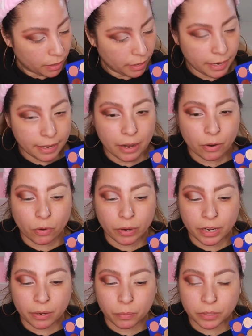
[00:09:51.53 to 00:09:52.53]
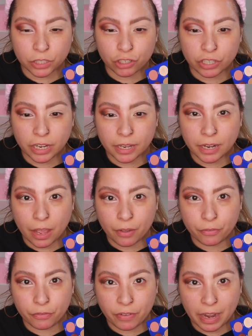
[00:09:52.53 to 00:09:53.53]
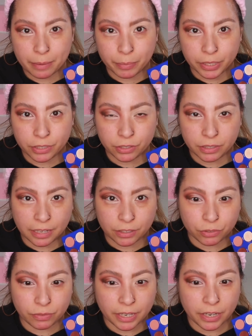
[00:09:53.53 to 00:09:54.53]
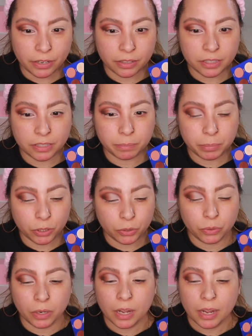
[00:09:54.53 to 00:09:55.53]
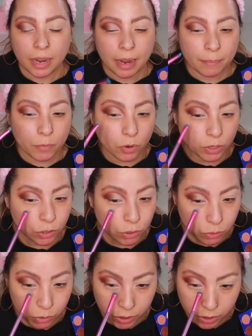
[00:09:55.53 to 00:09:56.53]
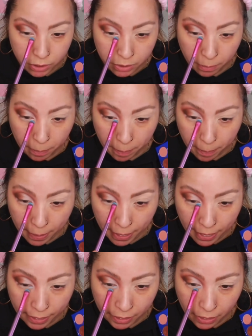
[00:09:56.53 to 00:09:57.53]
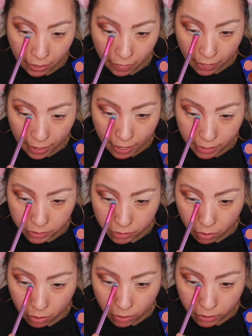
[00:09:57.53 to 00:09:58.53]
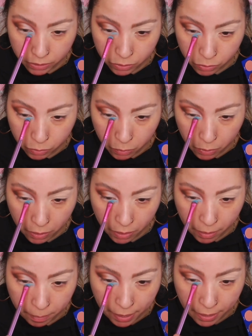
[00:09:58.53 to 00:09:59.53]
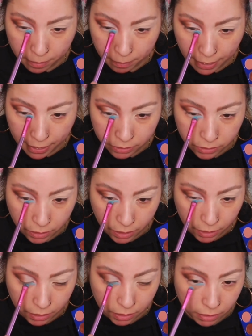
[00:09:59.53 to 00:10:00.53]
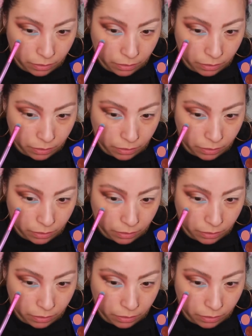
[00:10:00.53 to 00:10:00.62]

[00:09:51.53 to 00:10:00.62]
And now going in with the shade Vibrant, that's right here, this blue. I'm going to just tack that onto the bottom lash line.